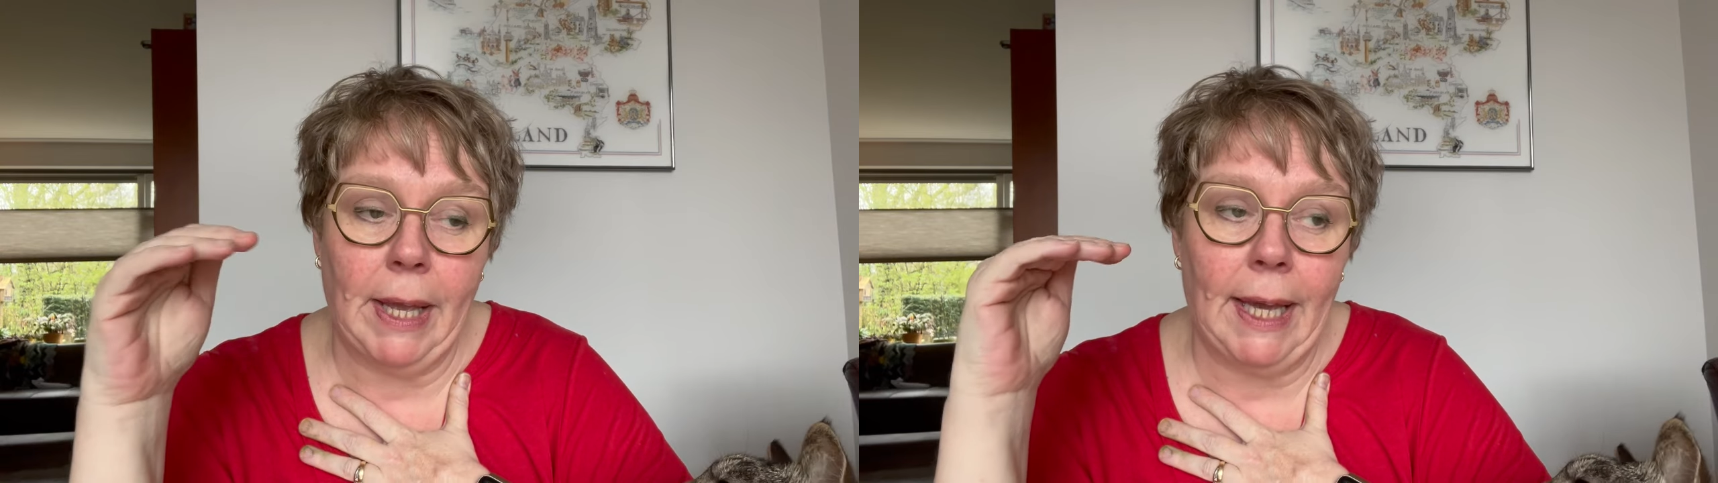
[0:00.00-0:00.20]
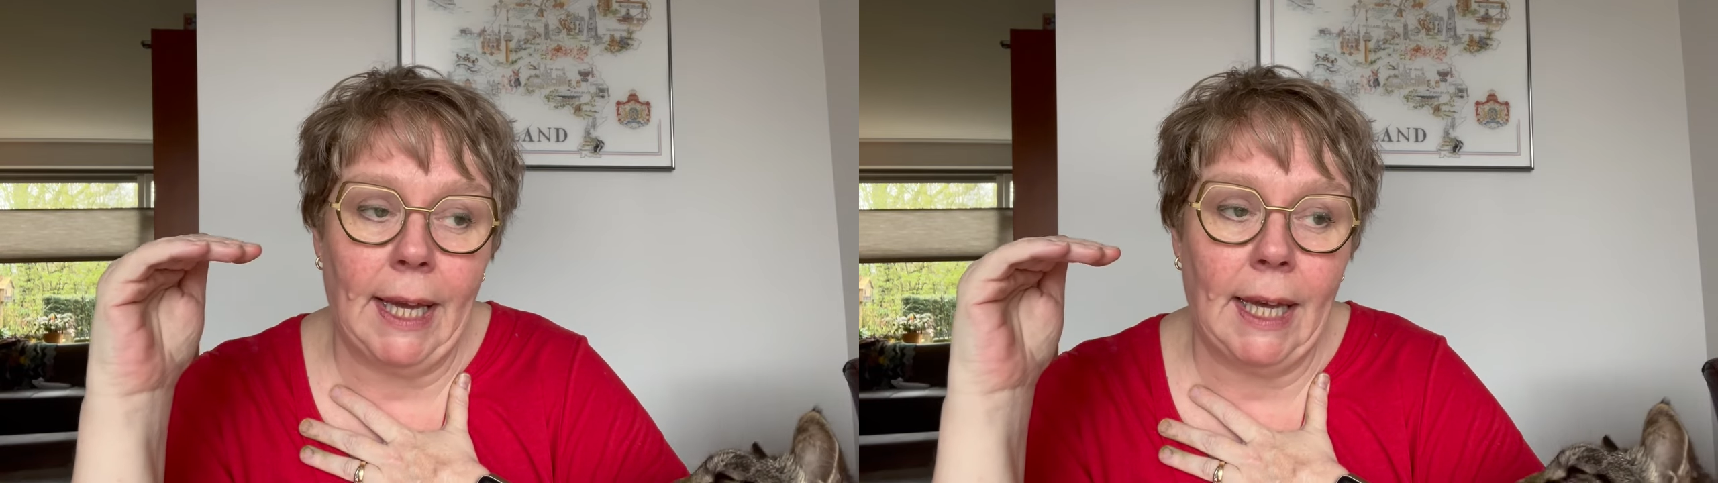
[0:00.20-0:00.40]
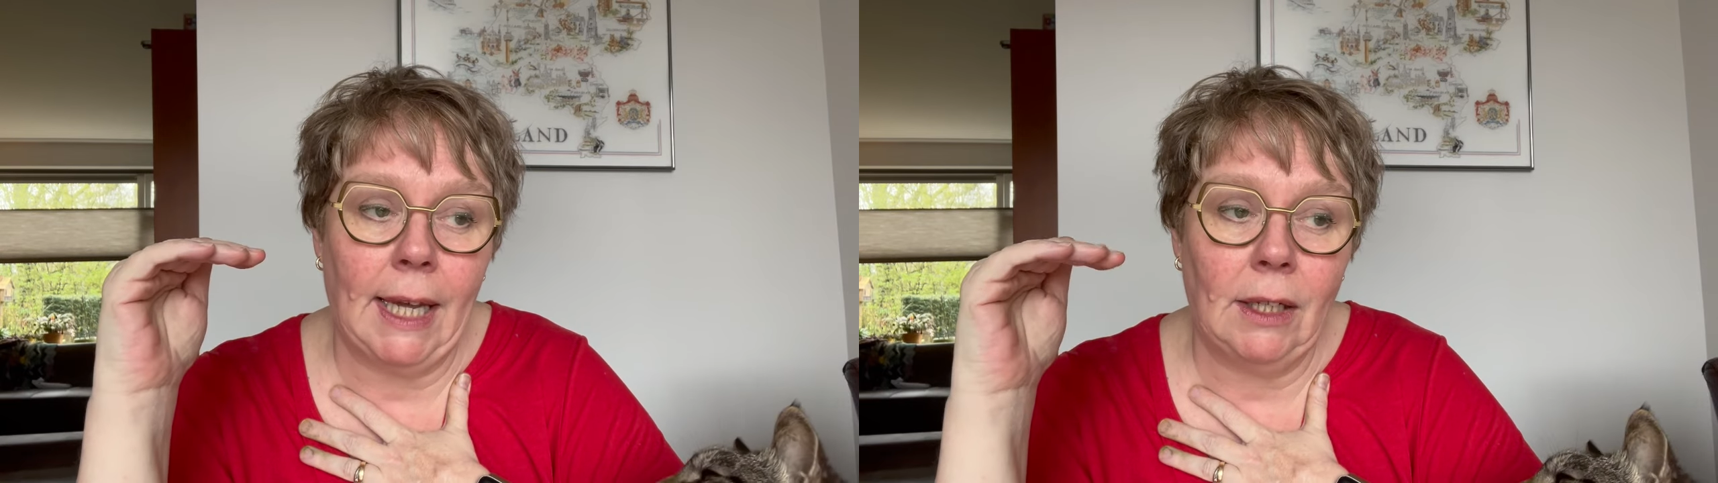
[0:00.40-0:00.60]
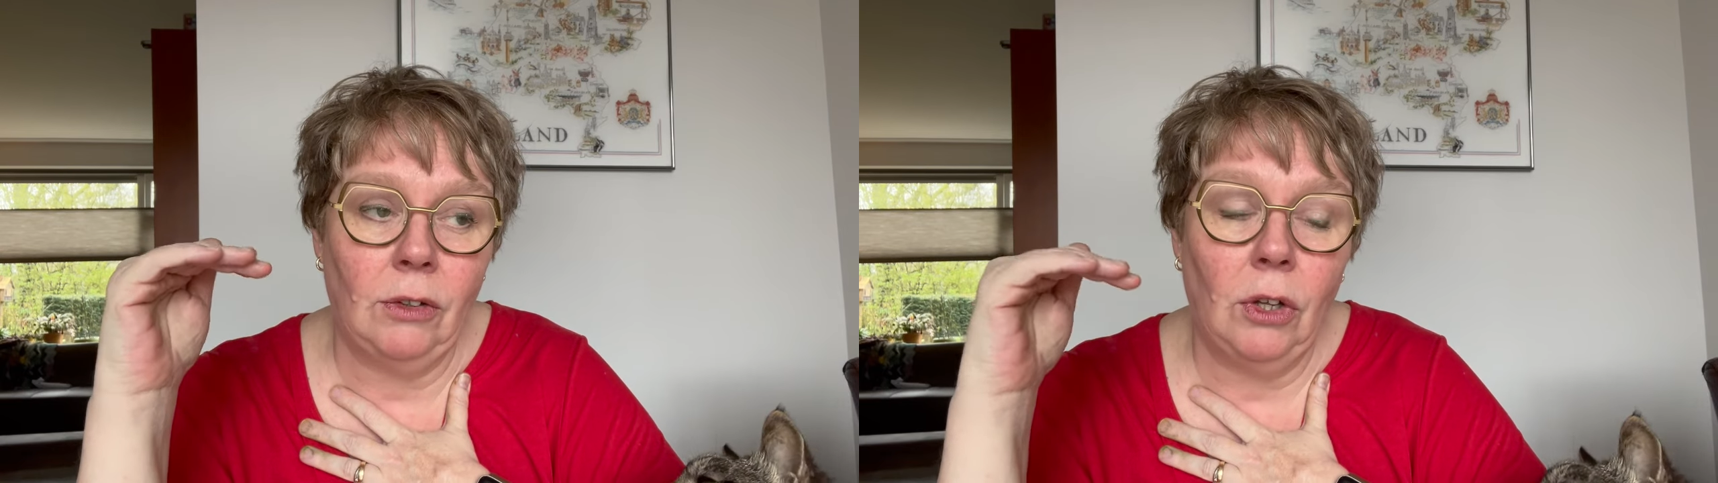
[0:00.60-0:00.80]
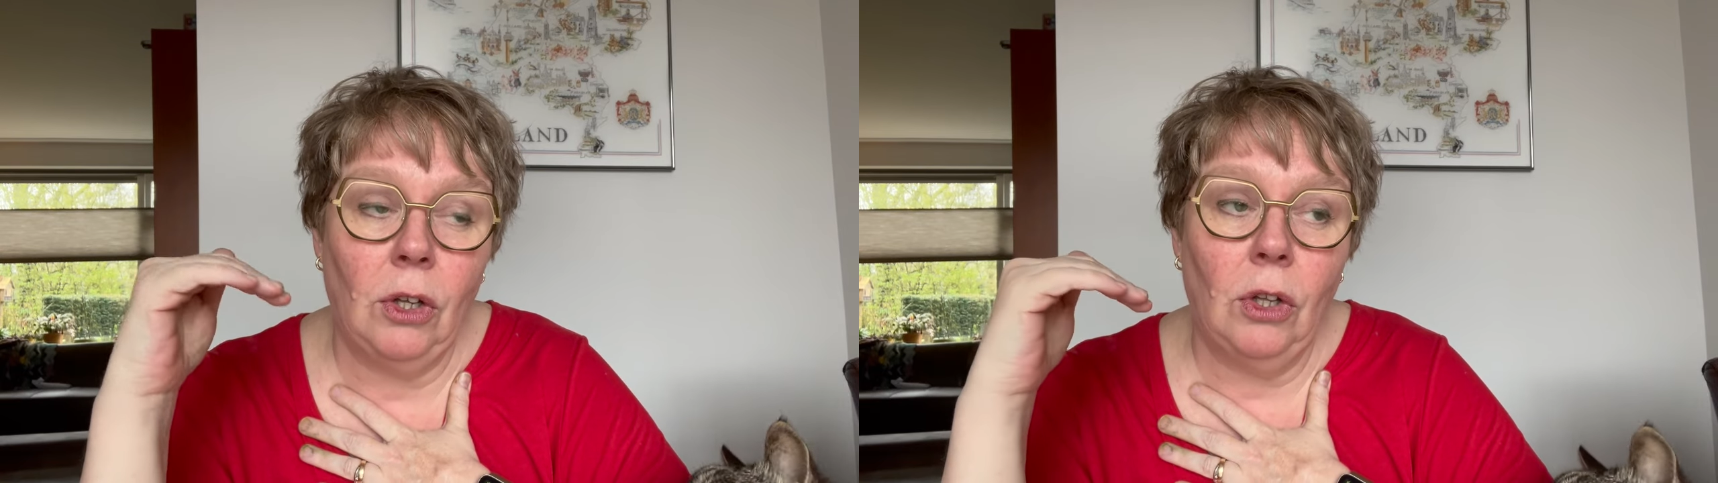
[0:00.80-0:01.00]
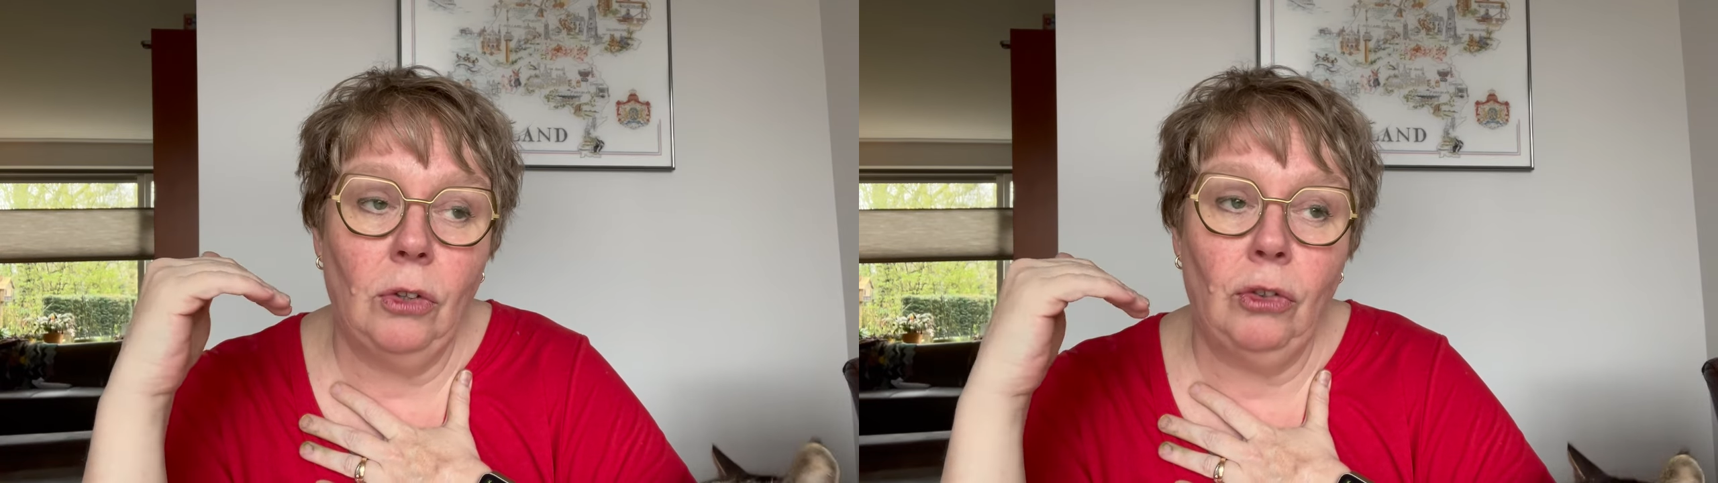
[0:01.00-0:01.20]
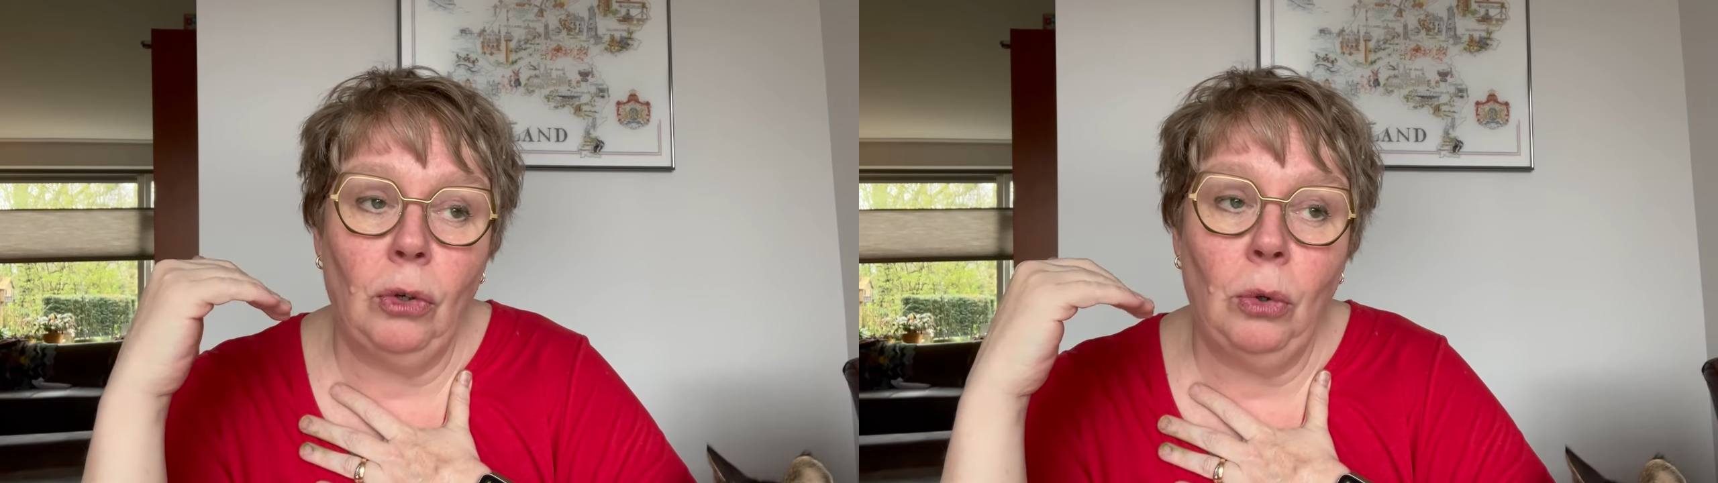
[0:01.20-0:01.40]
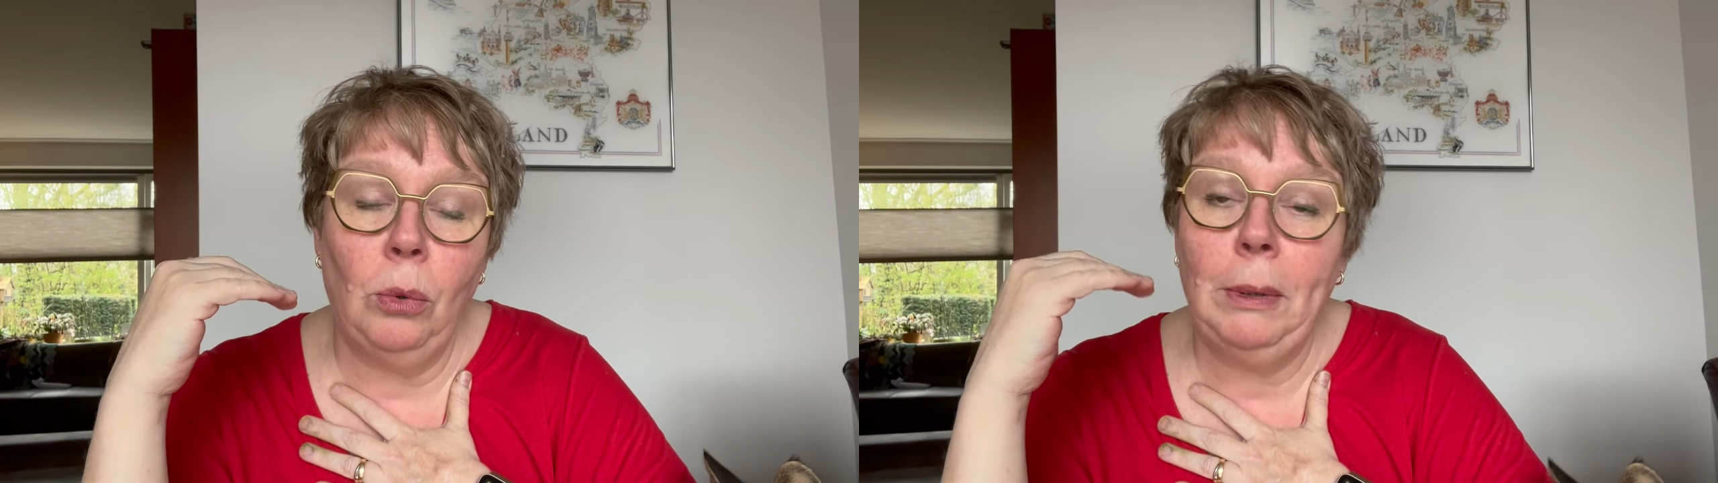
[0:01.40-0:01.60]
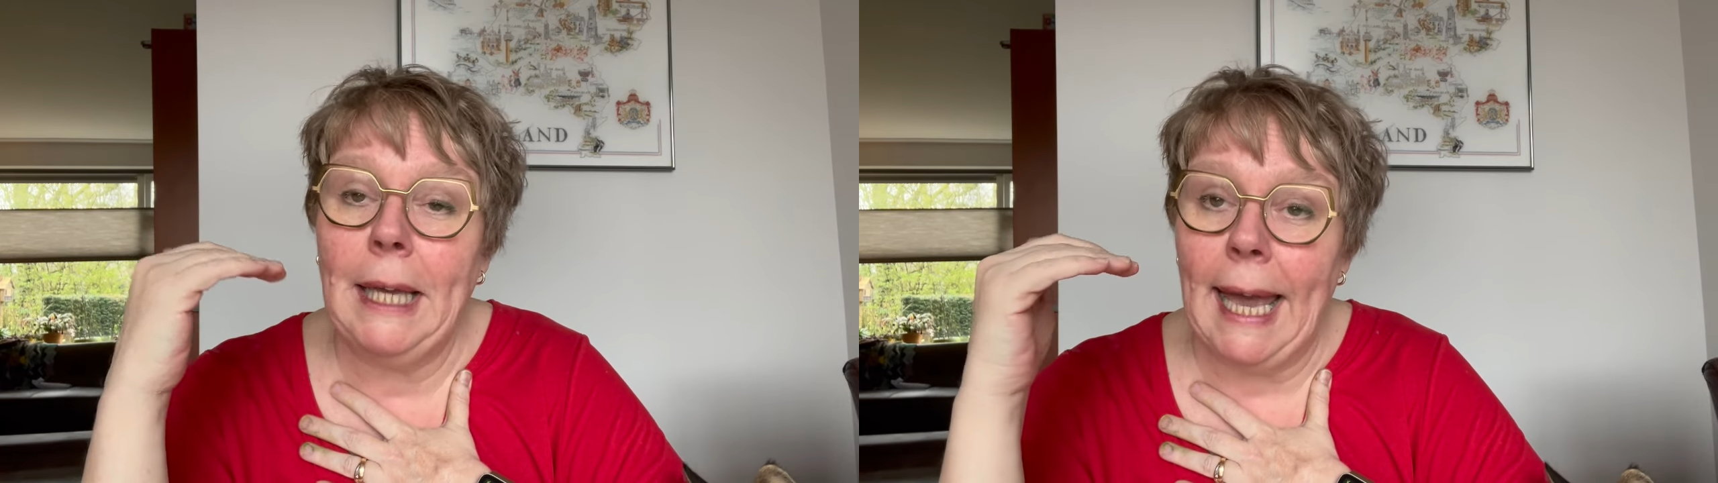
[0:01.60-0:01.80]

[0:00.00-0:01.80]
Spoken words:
and to be